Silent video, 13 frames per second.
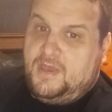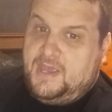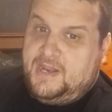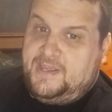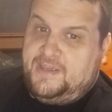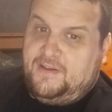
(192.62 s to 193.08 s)

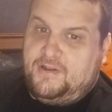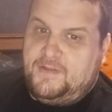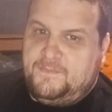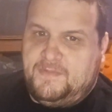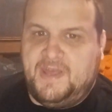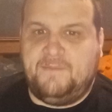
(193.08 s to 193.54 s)
And he
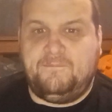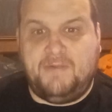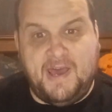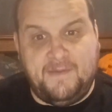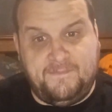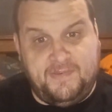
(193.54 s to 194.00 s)
heard that
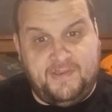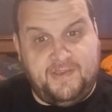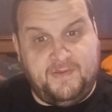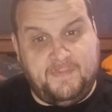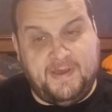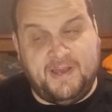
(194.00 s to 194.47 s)
pop
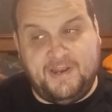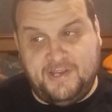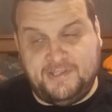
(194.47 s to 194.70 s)
about